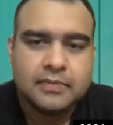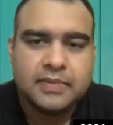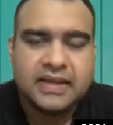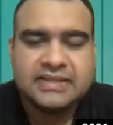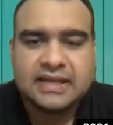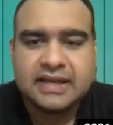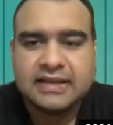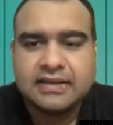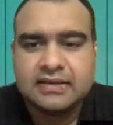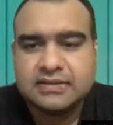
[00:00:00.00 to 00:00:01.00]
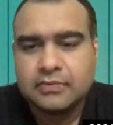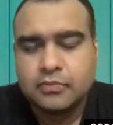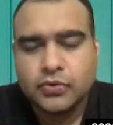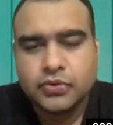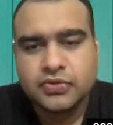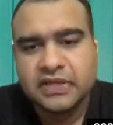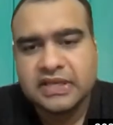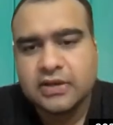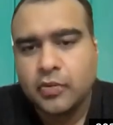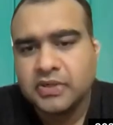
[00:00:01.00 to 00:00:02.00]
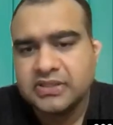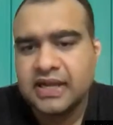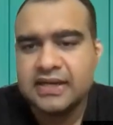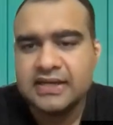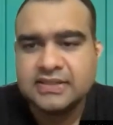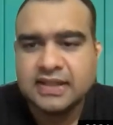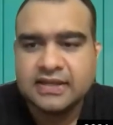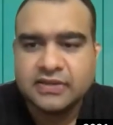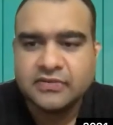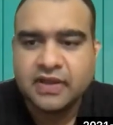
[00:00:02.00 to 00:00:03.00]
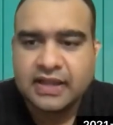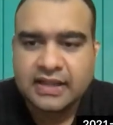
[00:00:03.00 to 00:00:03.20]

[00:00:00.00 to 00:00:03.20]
Basically, most of the e-commerce sites that you've